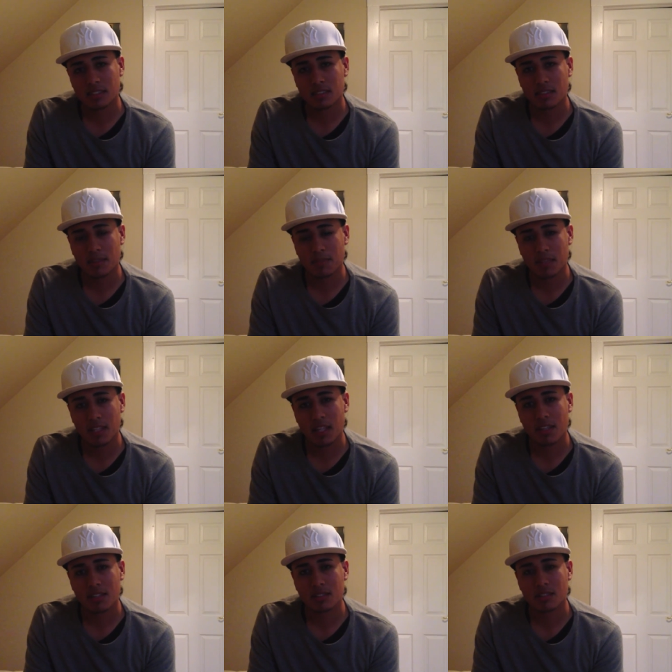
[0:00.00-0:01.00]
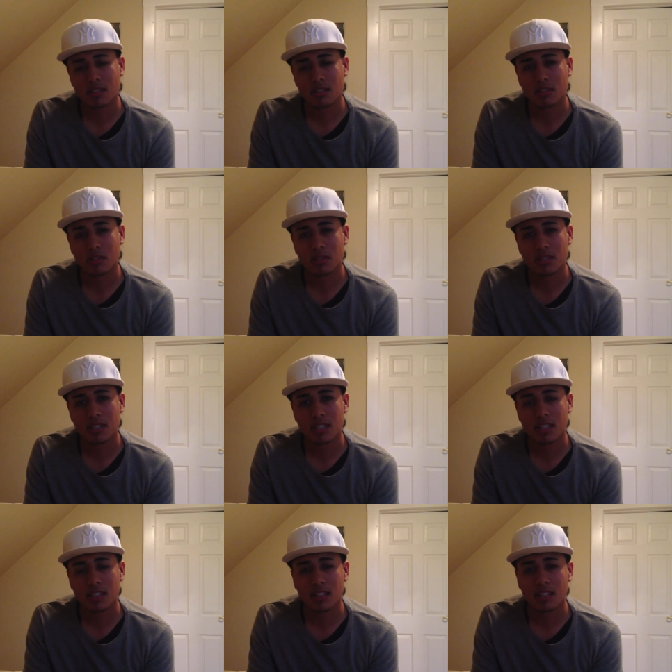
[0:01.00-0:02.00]
just something that you can start doing,
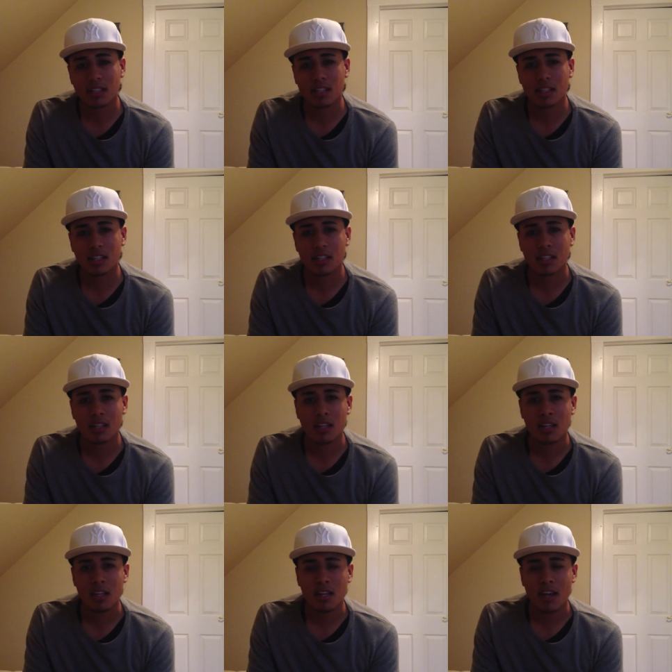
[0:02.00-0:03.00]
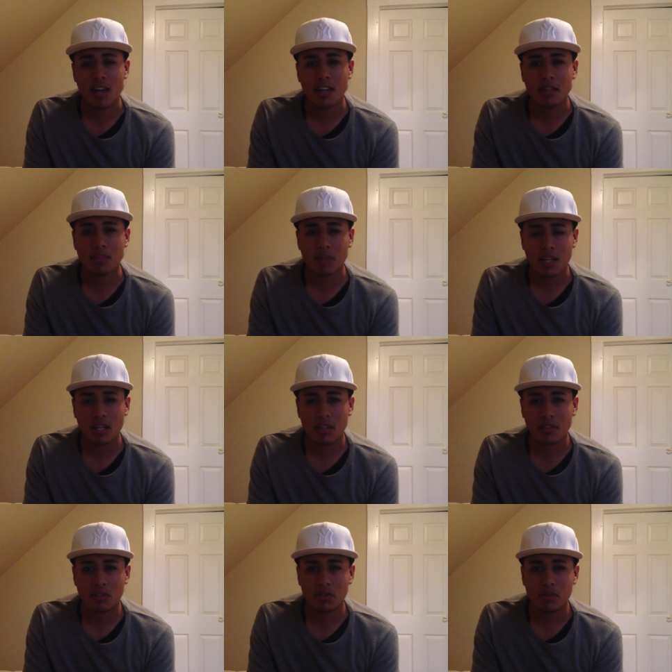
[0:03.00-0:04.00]
and anybody
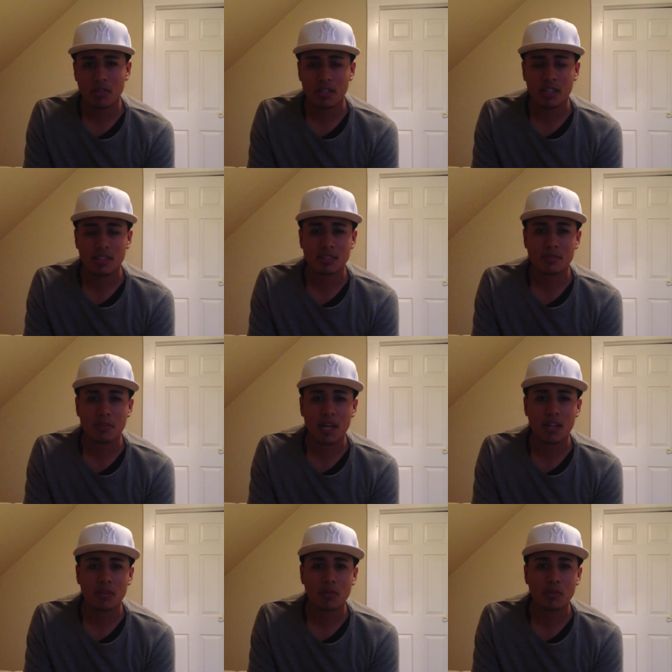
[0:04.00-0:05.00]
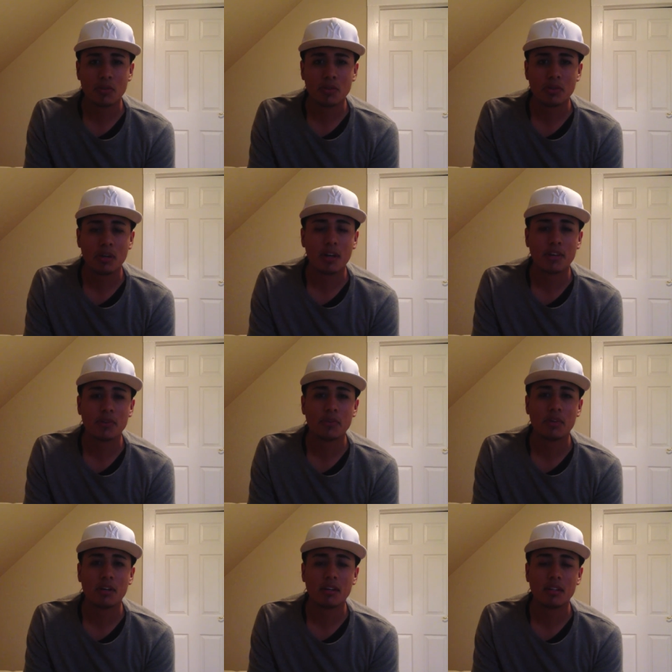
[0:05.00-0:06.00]
could do it. It doesn't matter who you are.
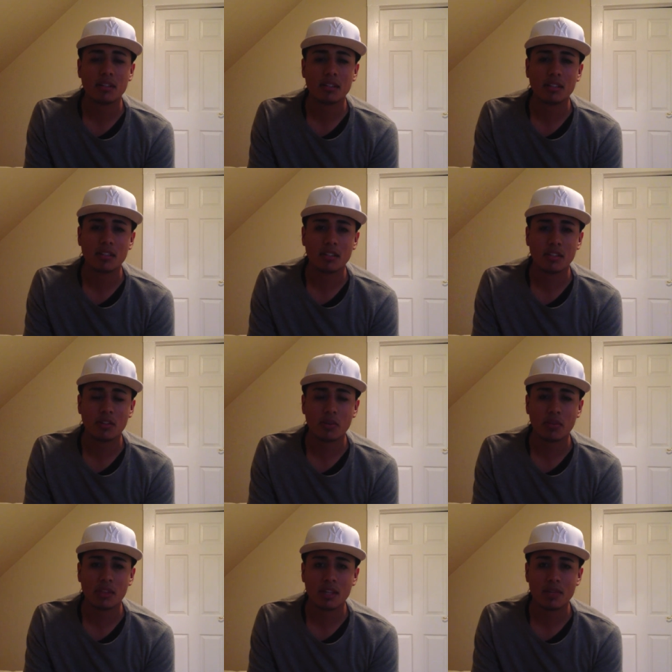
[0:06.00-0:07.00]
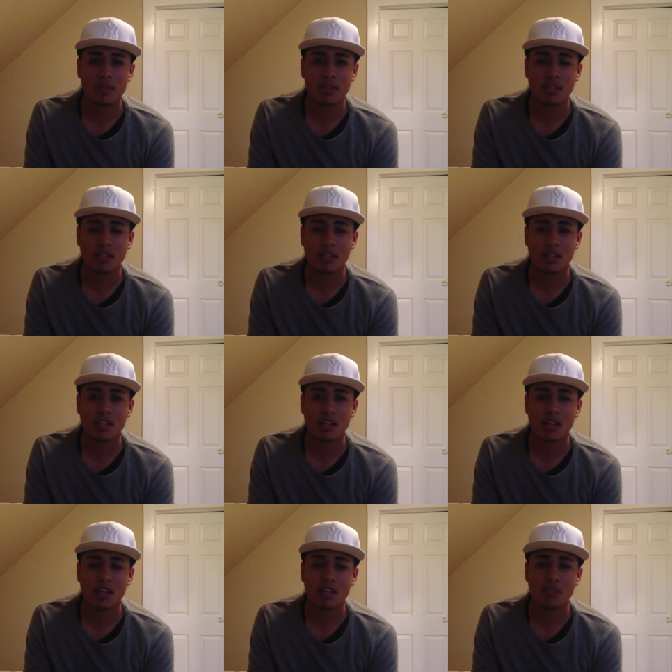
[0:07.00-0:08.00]
You aren't no different than
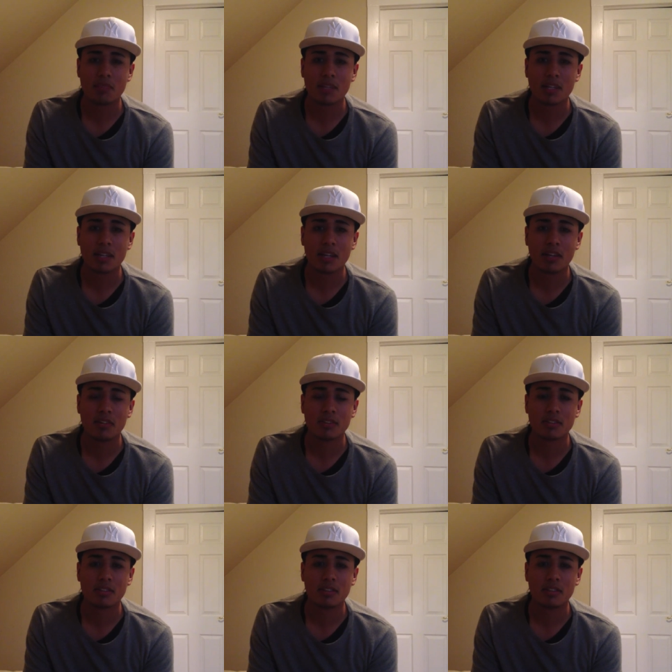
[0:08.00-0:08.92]
anybody else.